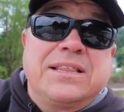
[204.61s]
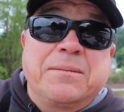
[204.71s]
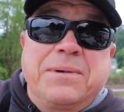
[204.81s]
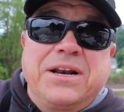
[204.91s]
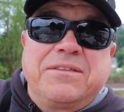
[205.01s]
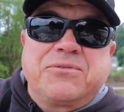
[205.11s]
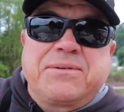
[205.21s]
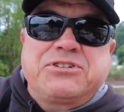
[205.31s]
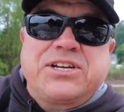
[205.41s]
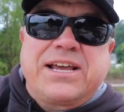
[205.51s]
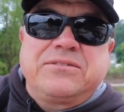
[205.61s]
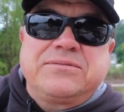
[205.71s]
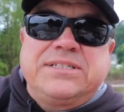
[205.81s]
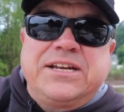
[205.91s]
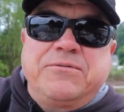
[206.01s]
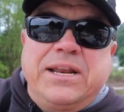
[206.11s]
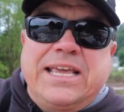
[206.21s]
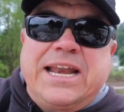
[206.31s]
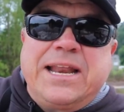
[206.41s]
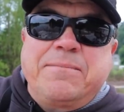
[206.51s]
The middle of the river channel didn't
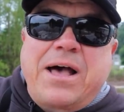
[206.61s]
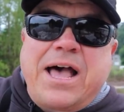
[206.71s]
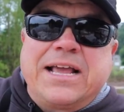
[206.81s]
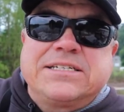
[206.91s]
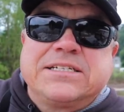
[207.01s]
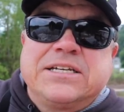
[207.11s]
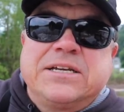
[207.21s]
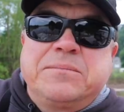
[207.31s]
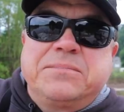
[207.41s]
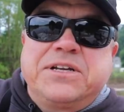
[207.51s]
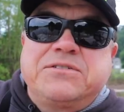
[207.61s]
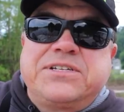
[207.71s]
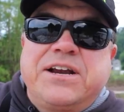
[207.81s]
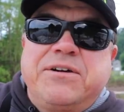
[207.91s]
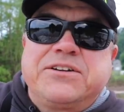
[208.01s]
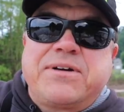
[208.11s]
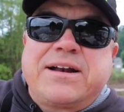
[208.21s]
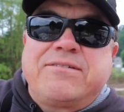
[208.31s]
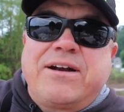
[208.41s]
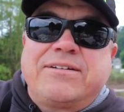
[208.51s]
really get any bites, but those areas
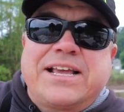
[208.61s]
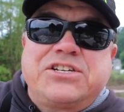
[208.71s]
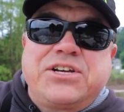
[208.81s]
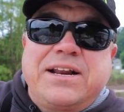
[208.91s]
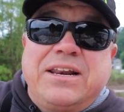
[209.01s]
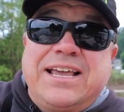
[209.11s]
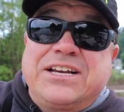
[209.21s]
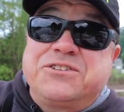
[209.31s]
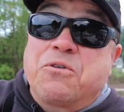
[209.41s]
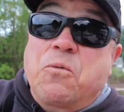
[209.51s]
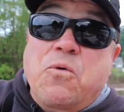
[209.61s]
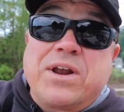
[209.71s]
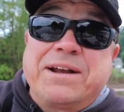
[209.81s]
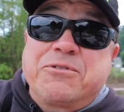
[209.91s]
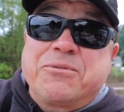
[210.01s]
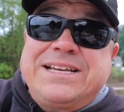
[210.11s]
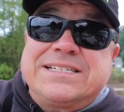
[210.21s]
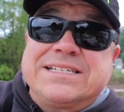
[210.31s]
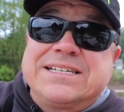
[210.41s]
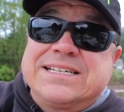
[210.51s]
right around that channel edge, for whatever
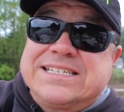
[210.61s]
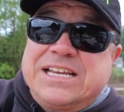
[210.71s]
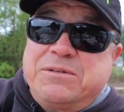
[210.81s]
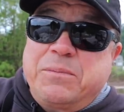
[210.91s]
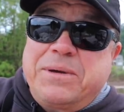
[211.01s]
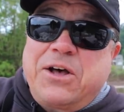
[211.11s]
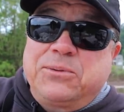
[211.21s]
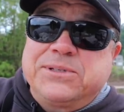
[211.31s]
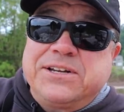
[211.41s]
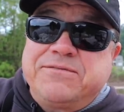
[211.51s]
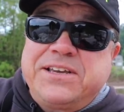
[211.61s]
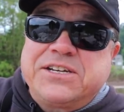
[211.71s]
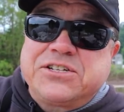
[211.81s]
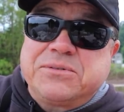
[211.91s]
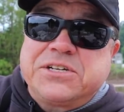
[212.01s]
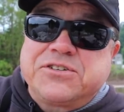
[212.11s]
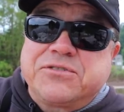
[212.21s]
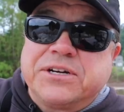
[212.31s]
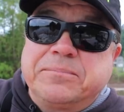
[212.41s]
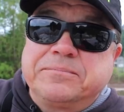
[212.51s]
reason, seemed to be holding the fish on this
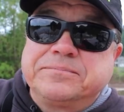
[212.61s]
trip.